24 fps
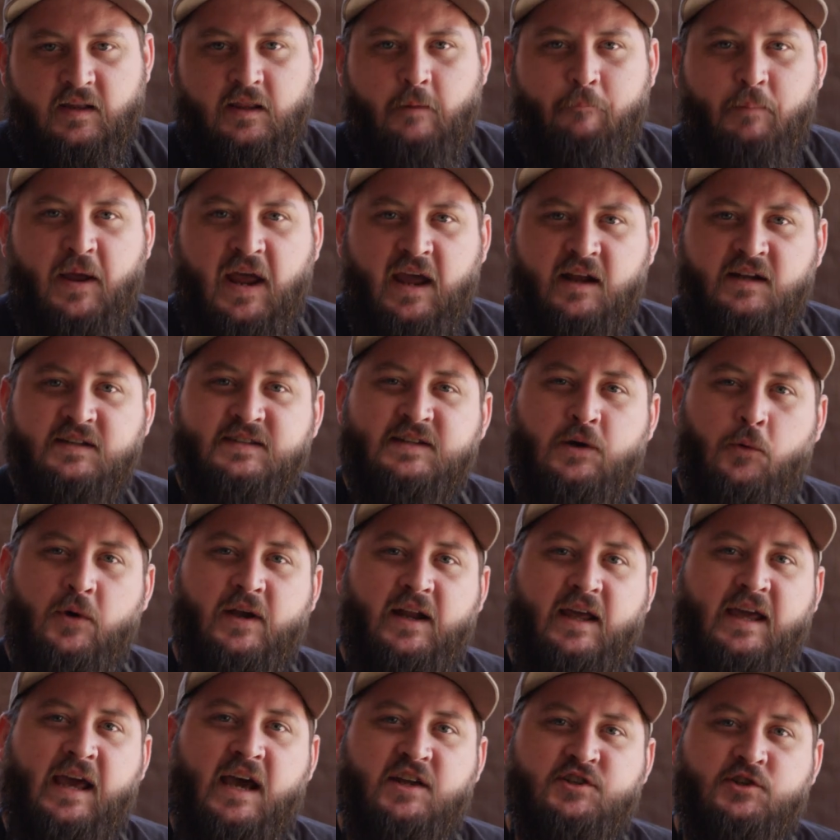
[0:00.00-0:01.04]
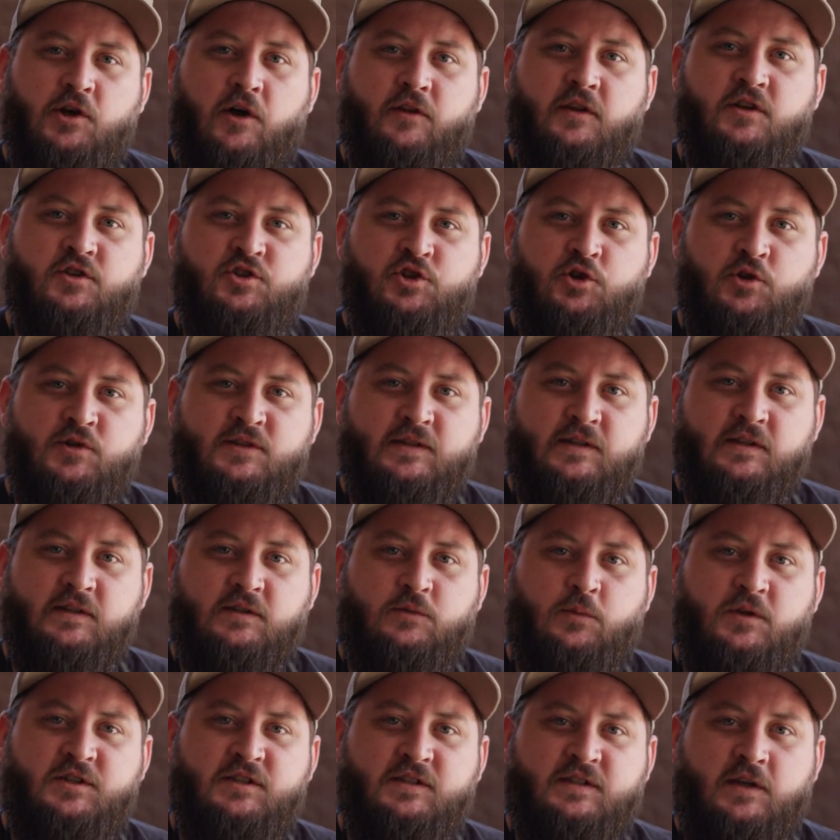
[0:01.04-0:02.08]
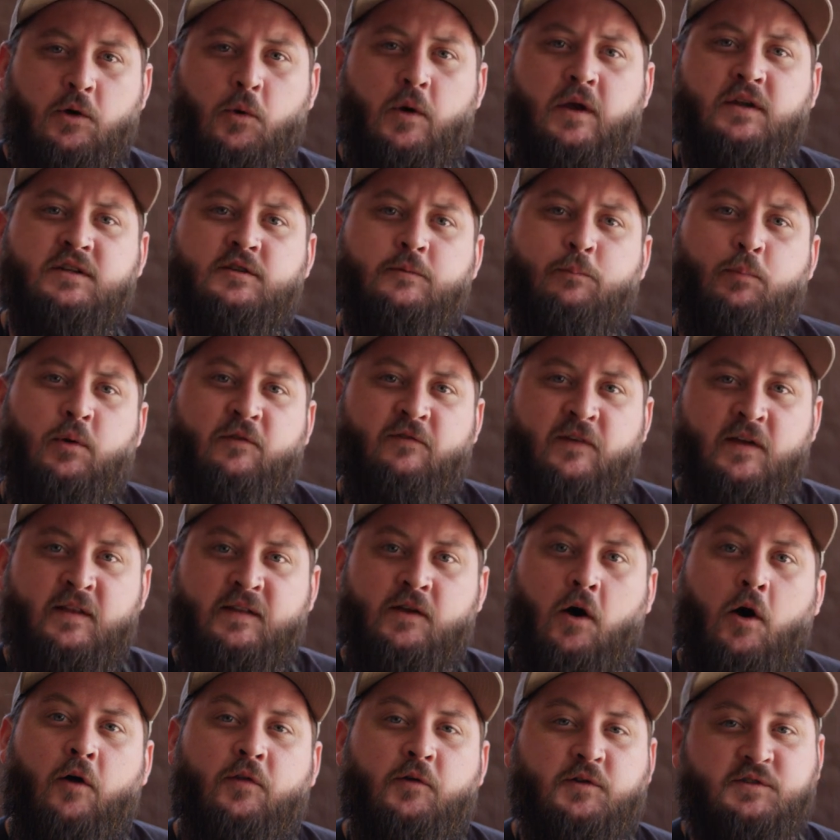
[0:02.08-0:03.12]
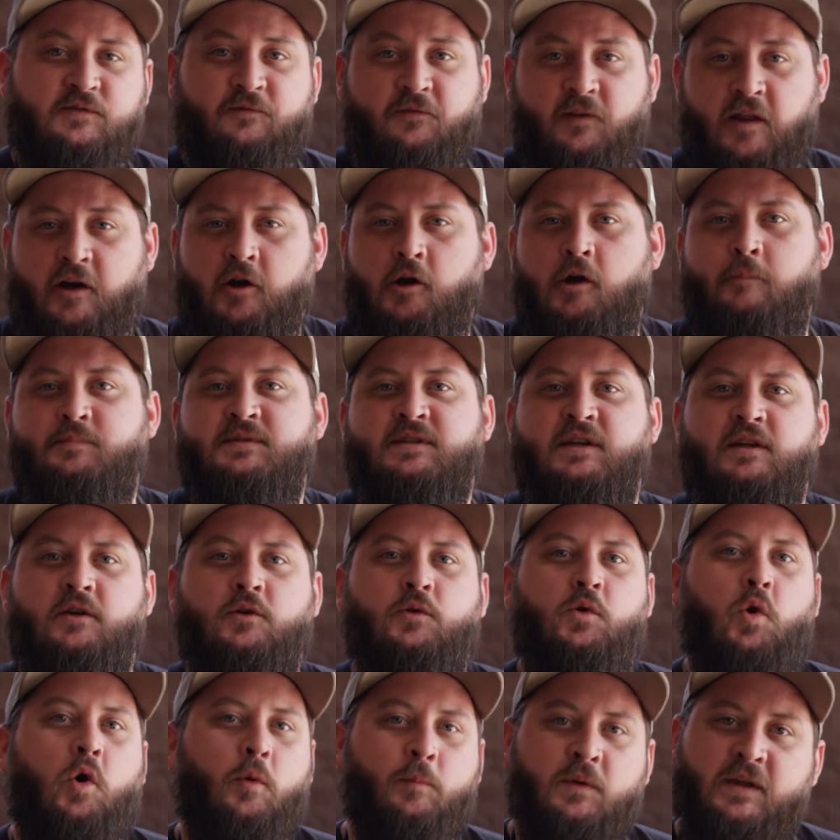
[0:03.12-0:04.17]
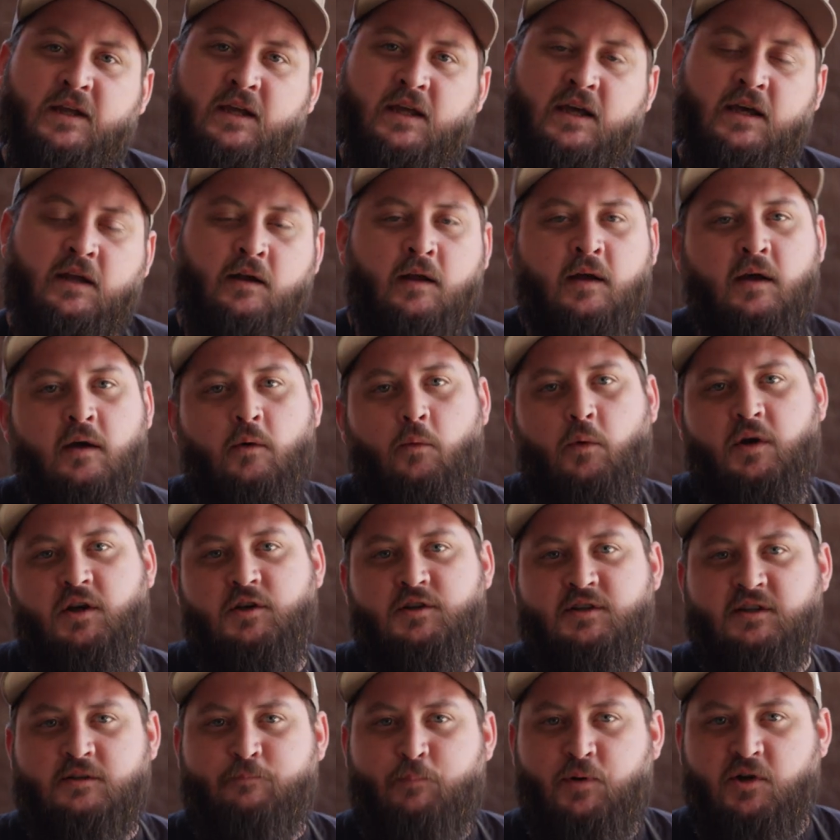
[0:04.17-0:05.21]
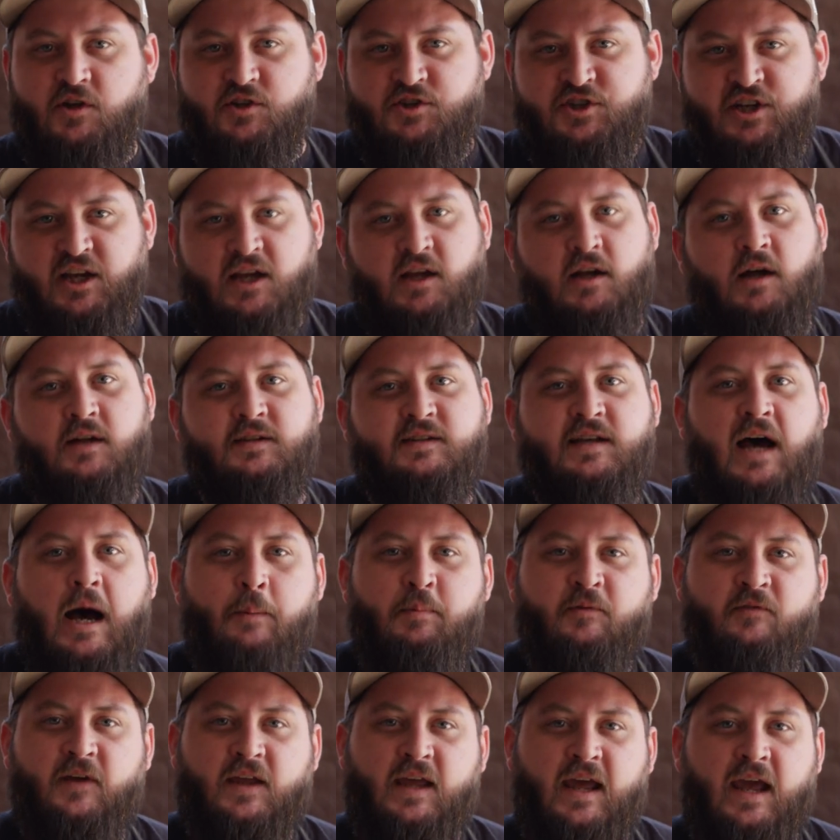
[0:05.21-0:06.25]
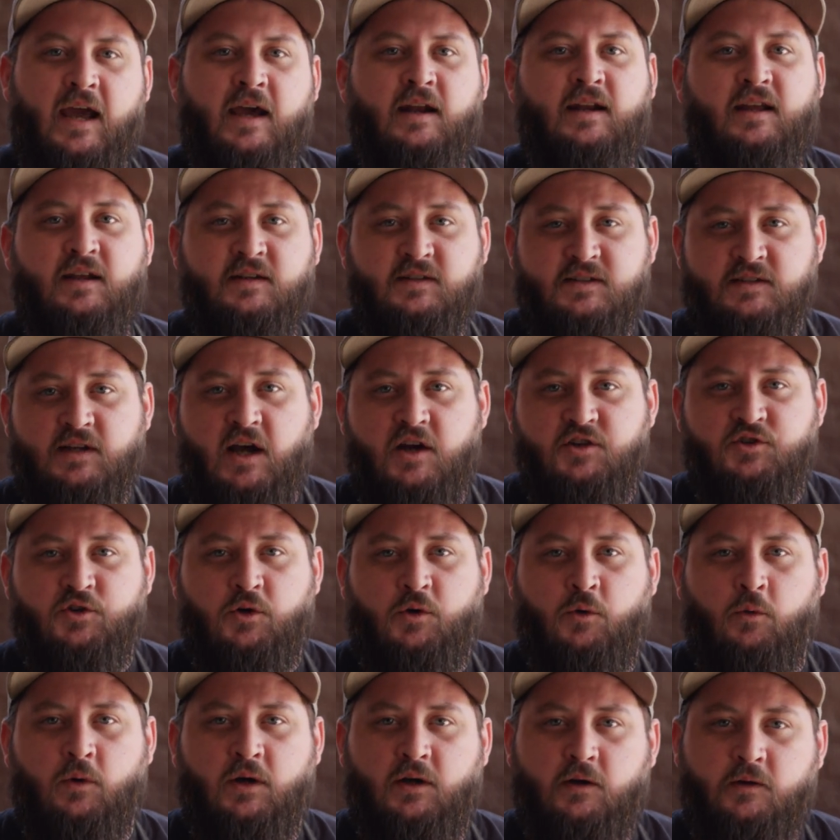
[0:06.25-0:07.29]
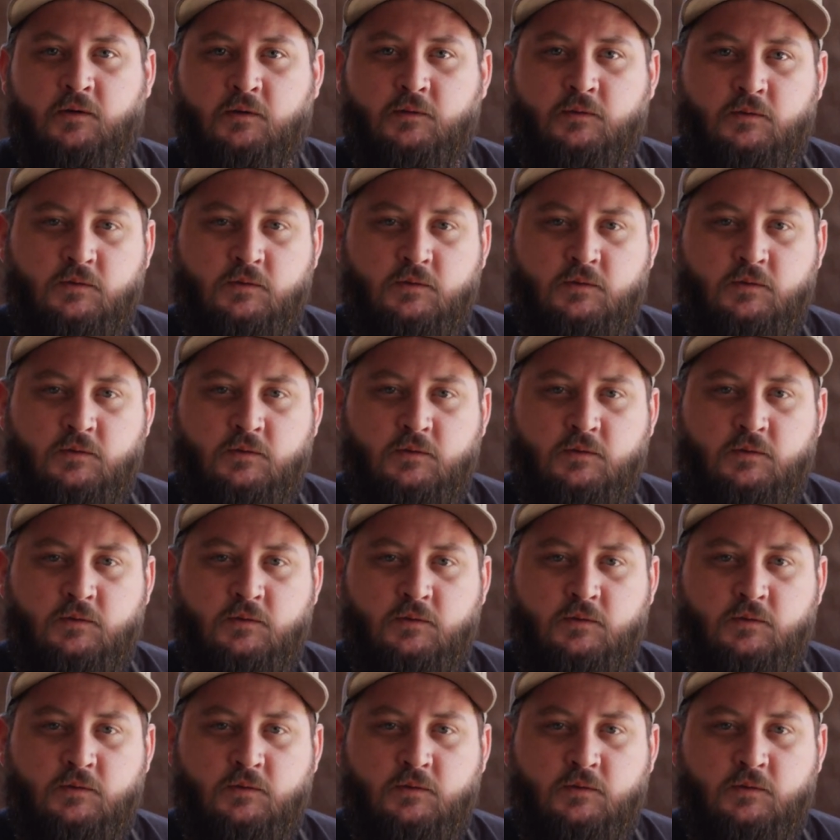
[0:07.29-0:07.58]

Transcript: the pan is going to catch all the juices, which is going to prevent all those flare-ups that you normally get when you just put a chicken on top of a can inside your grill.